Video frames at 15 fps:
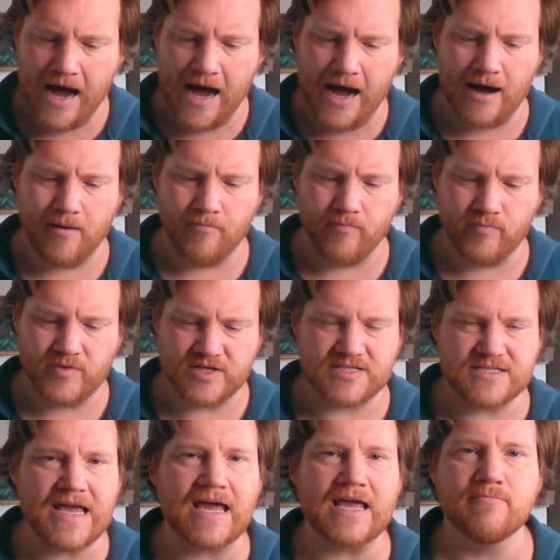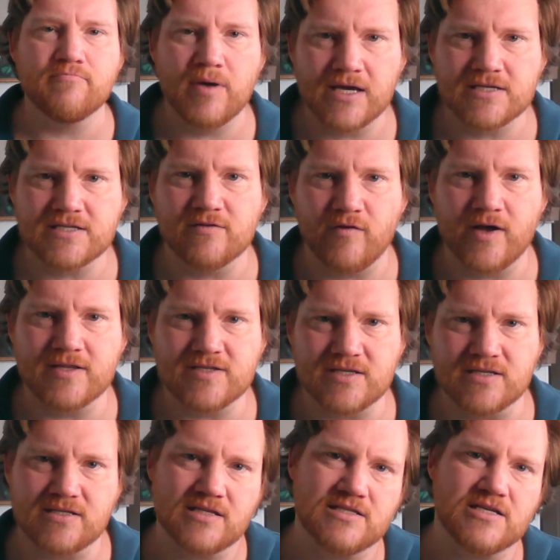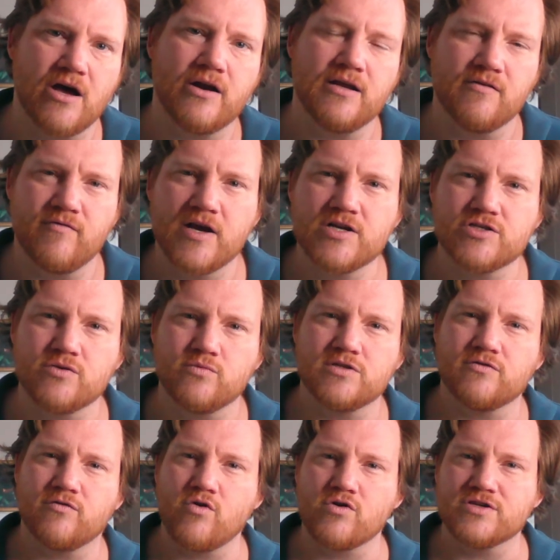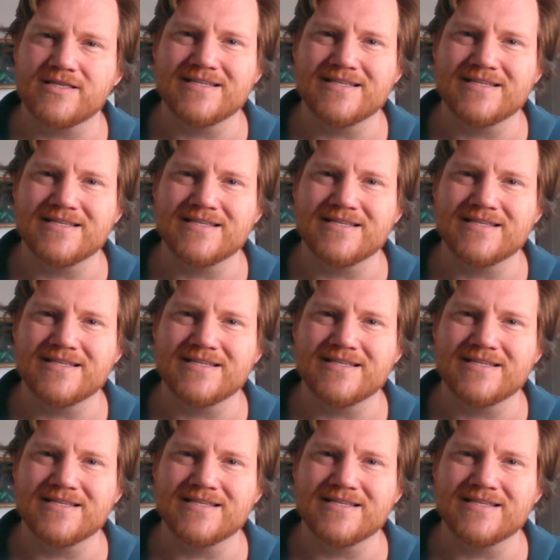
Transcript: The second biggest event since the Saudi invasion was, of course,